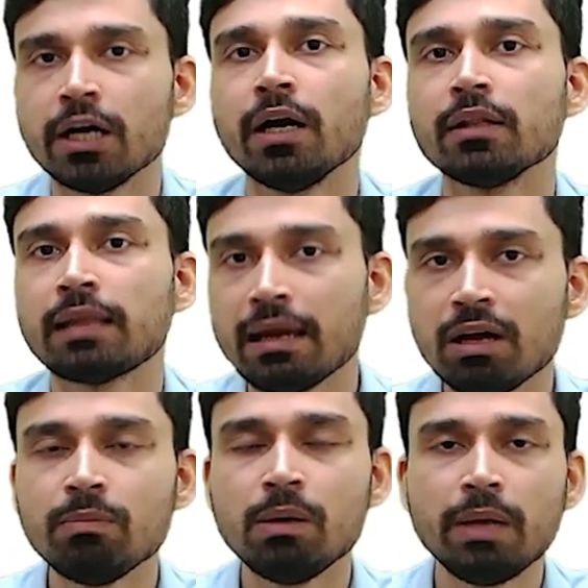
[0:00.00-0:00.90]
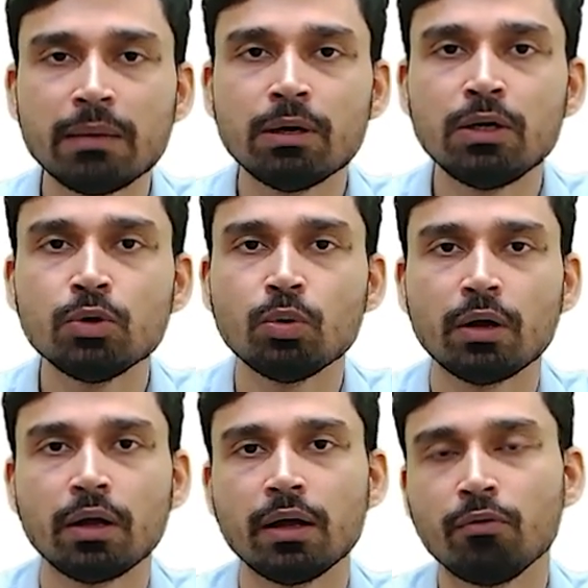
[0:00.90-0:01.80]
Taiwan will be able
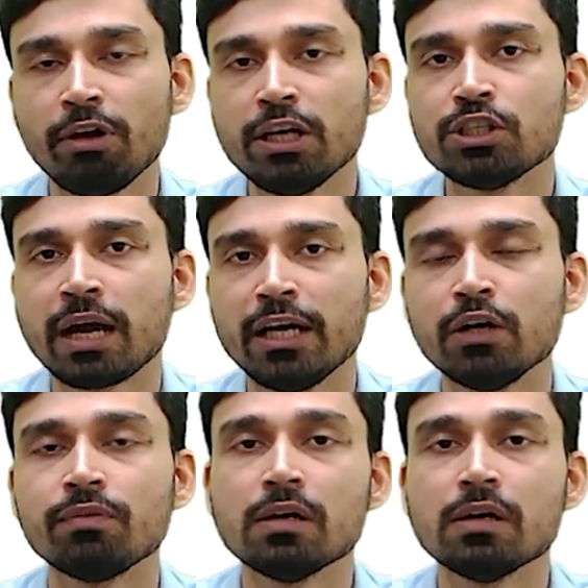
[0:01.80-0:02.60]
to wage a kind of